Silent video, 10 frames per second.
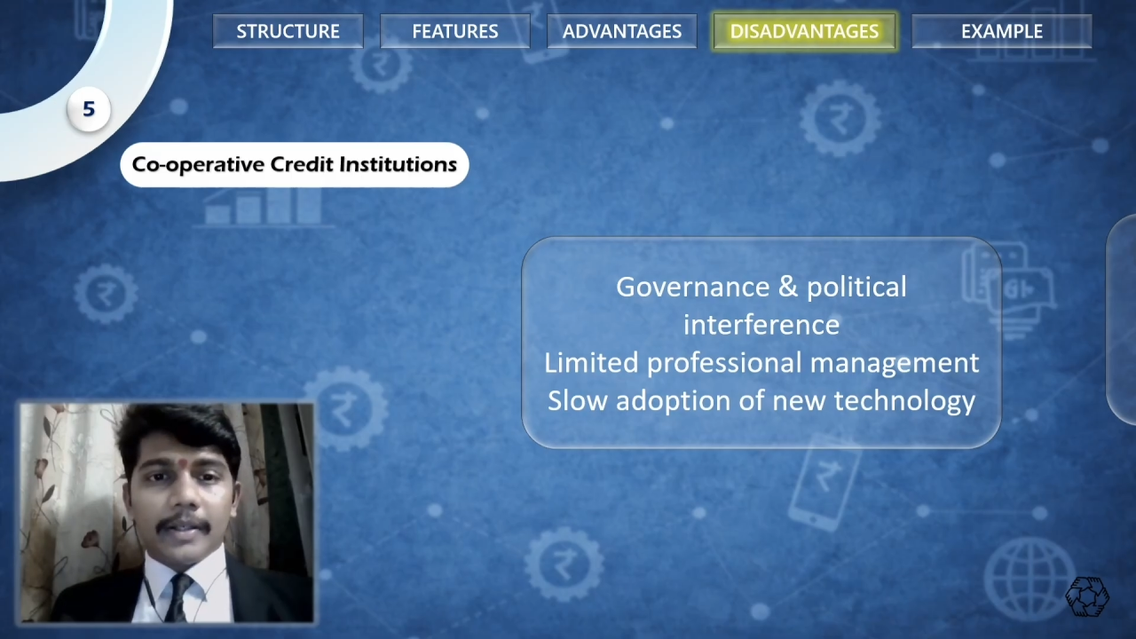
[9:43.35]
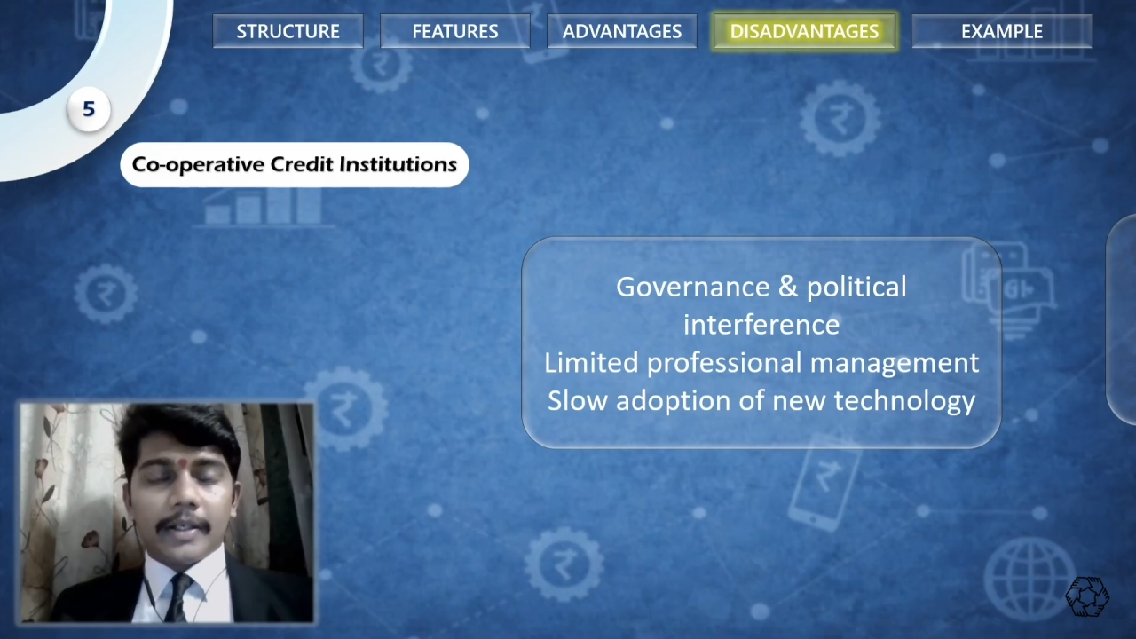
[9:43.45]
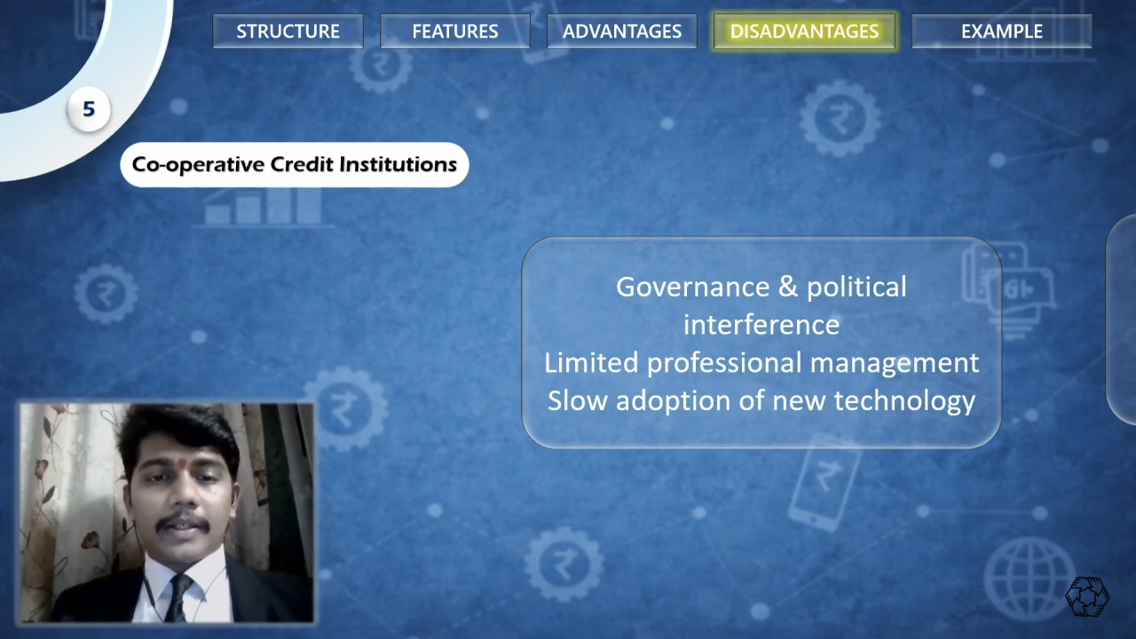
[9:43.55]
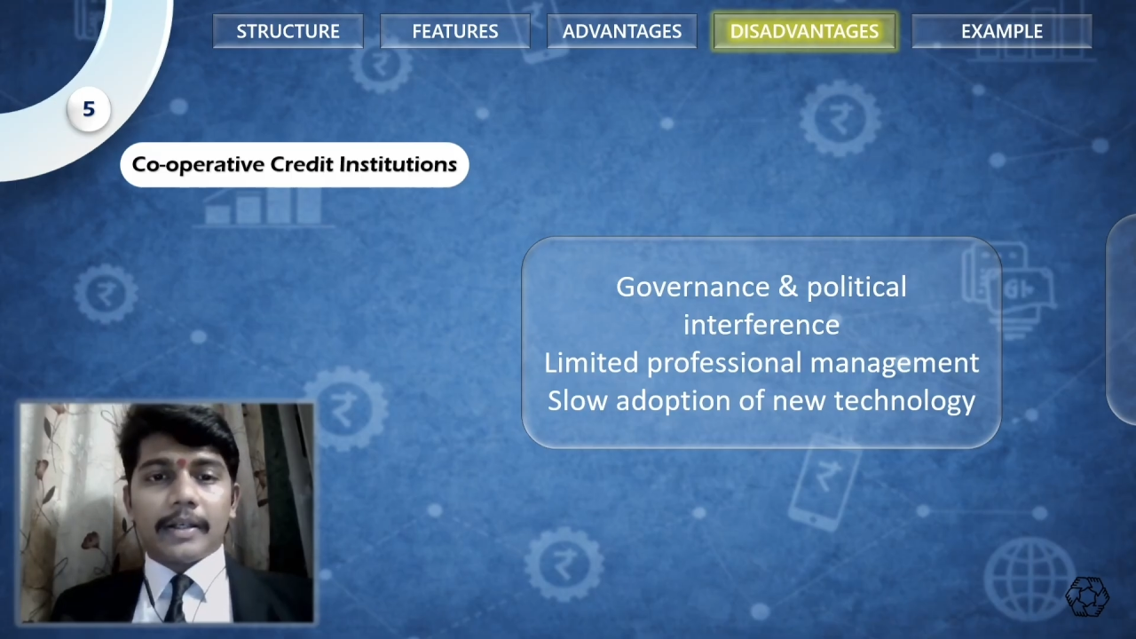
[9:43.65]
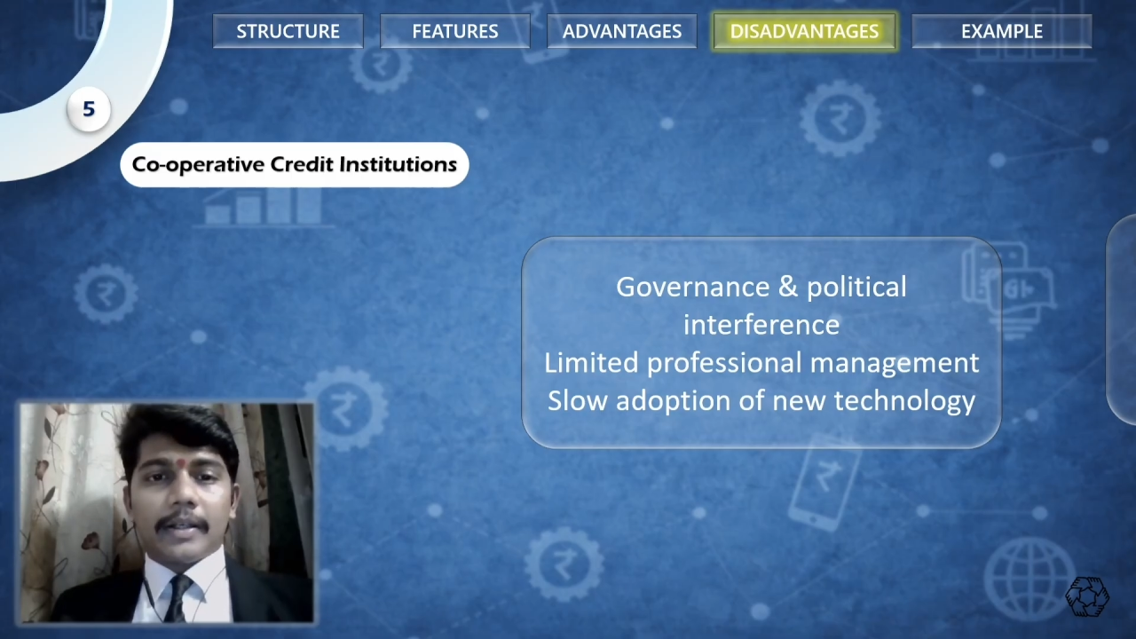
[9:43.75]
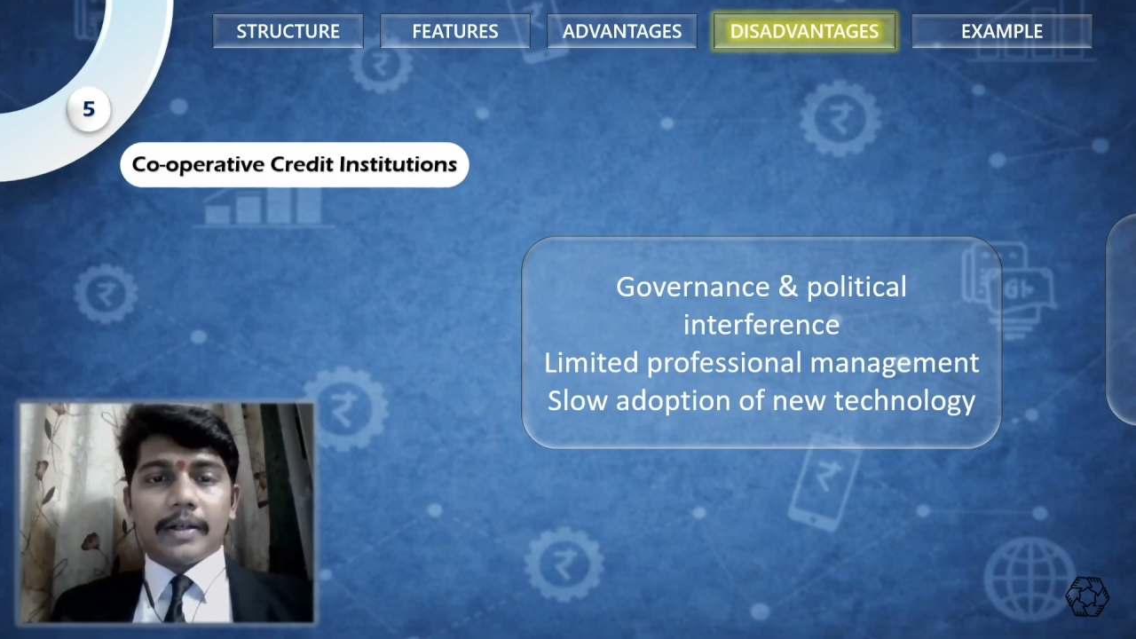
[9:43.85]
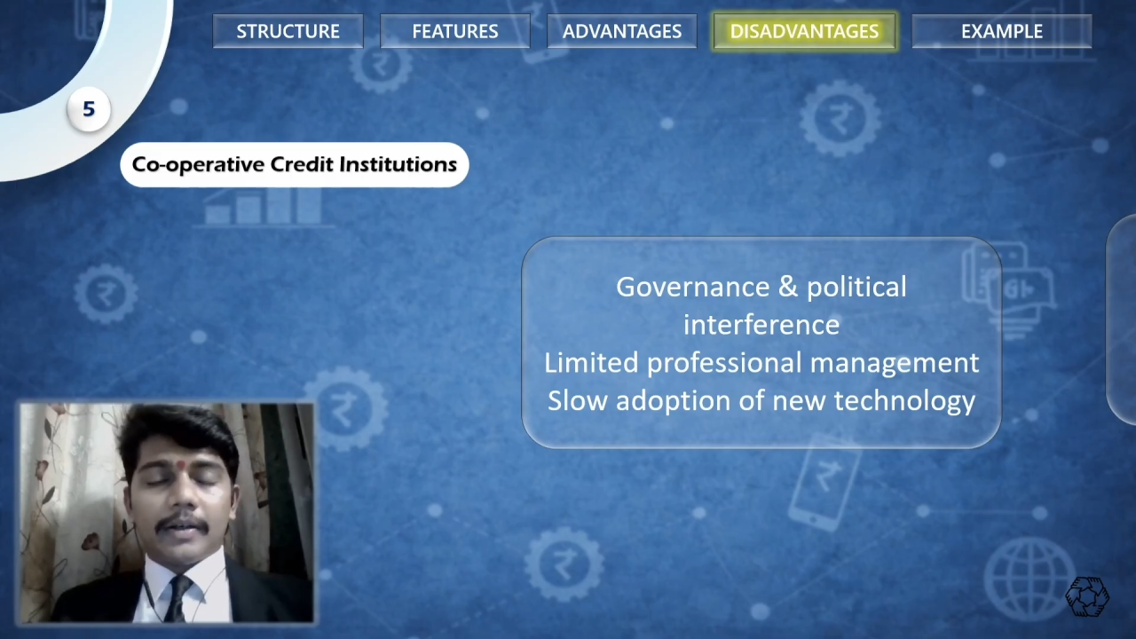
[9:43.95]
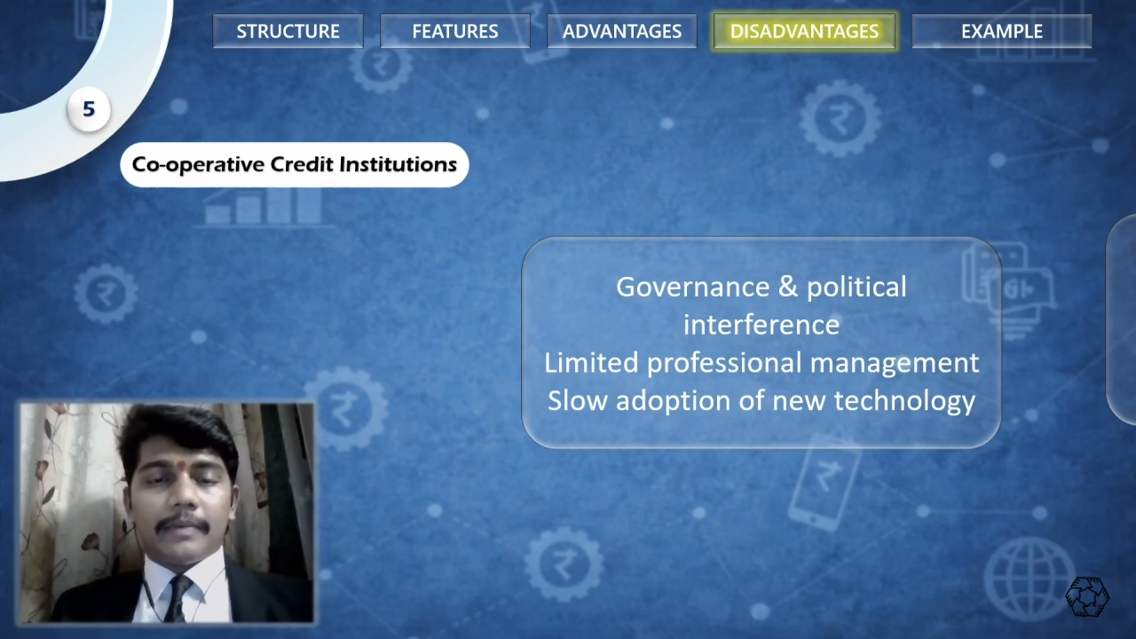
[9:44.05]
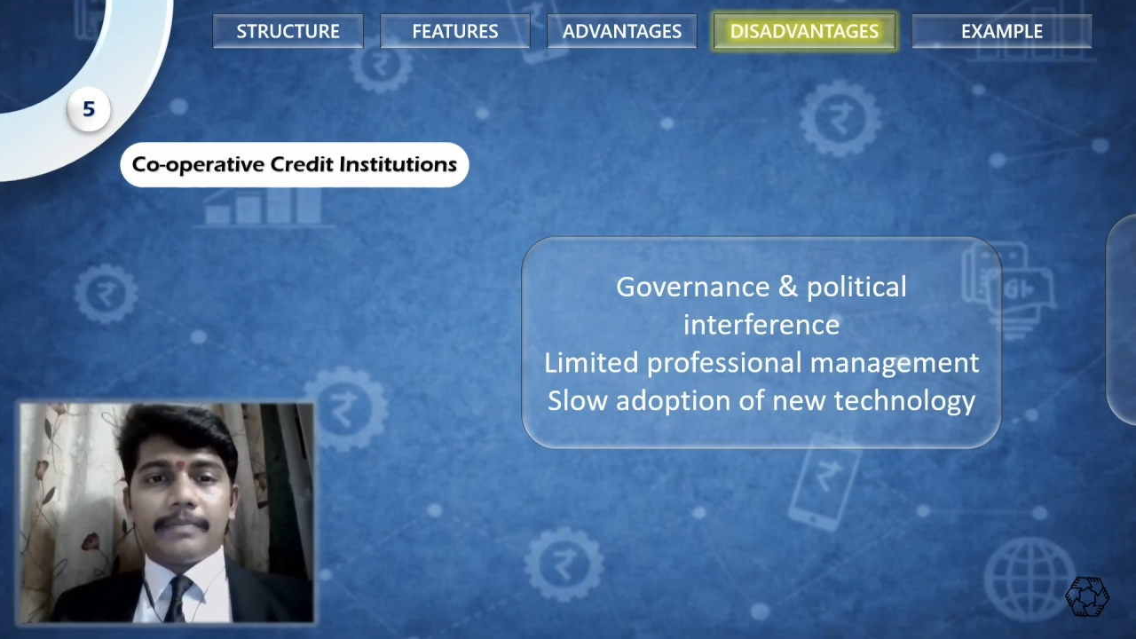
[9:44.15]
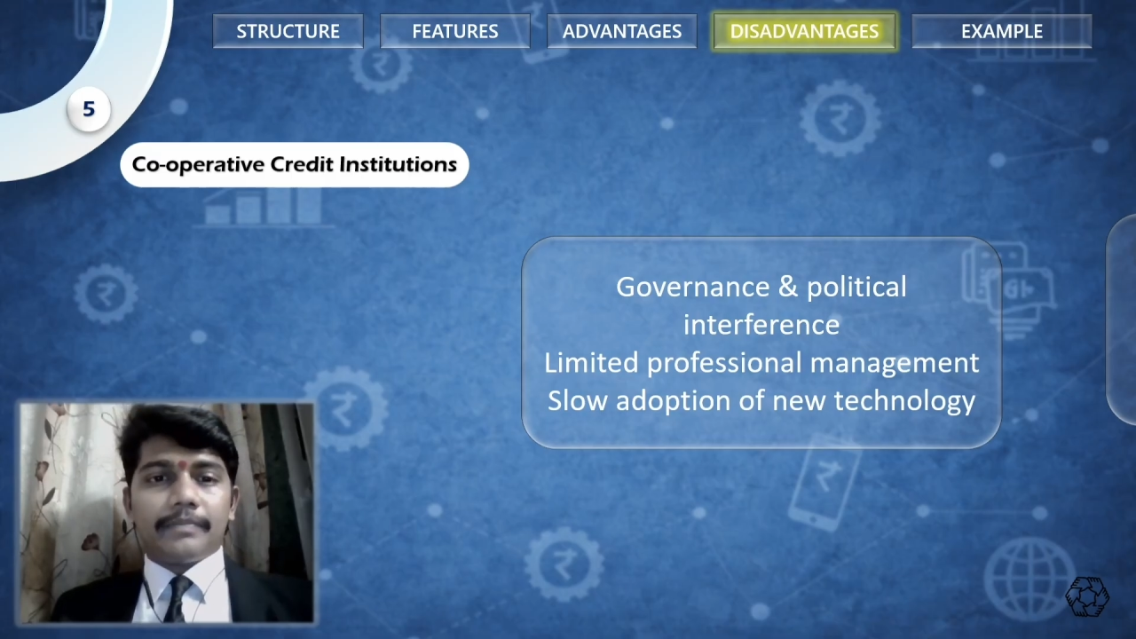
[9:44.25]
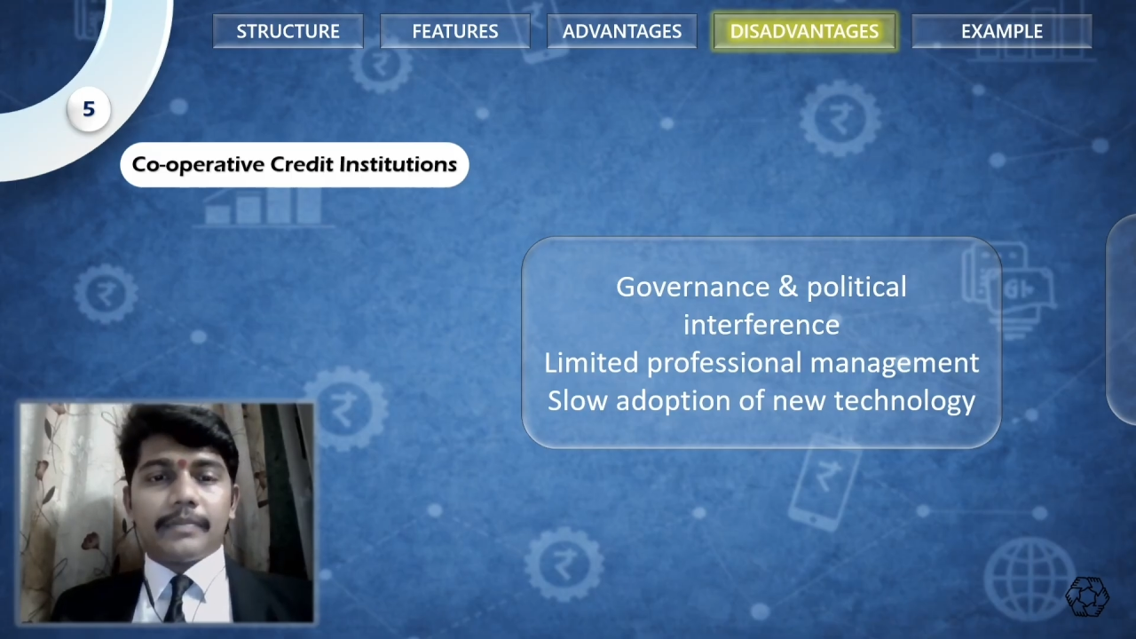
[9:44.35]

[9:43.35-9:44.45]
little